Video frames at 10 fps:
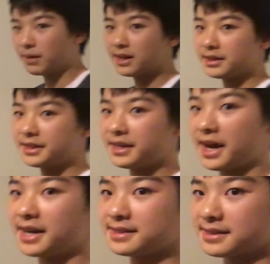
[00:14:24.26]
Ma Lin
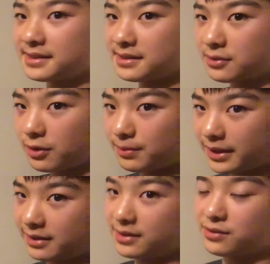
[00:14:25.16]
has his grip
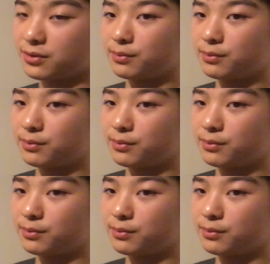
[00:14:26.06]
like this for